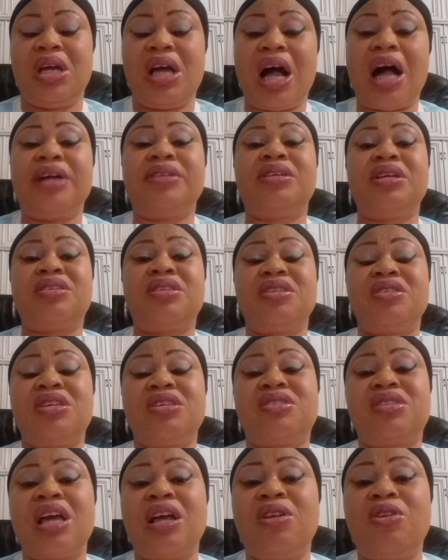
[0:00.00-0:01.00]
And this is the
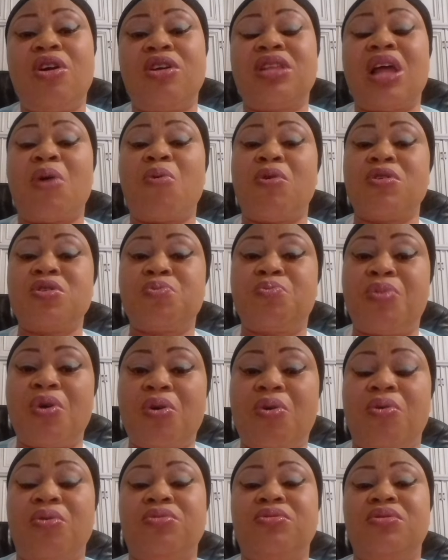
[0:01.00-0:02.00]
same law that was
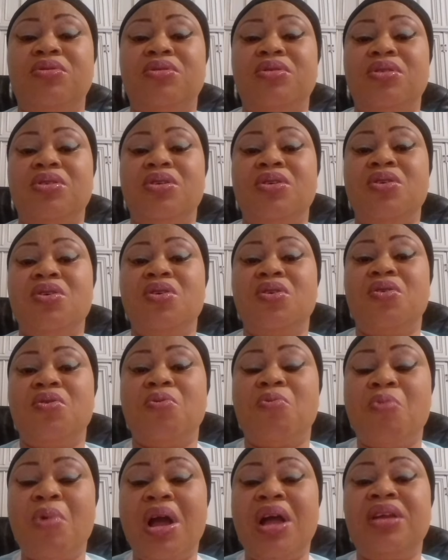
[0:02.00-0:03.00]
broken
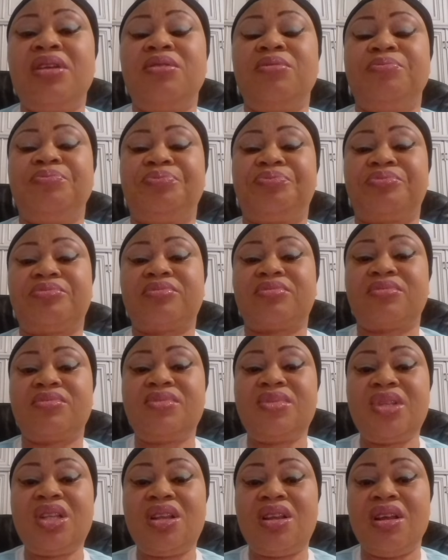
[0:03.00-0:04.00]
when
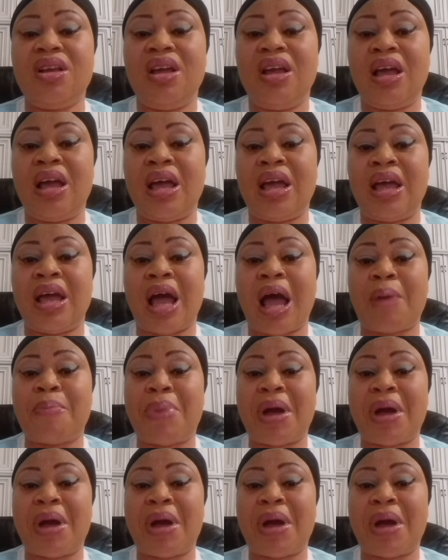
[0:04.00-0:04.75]
they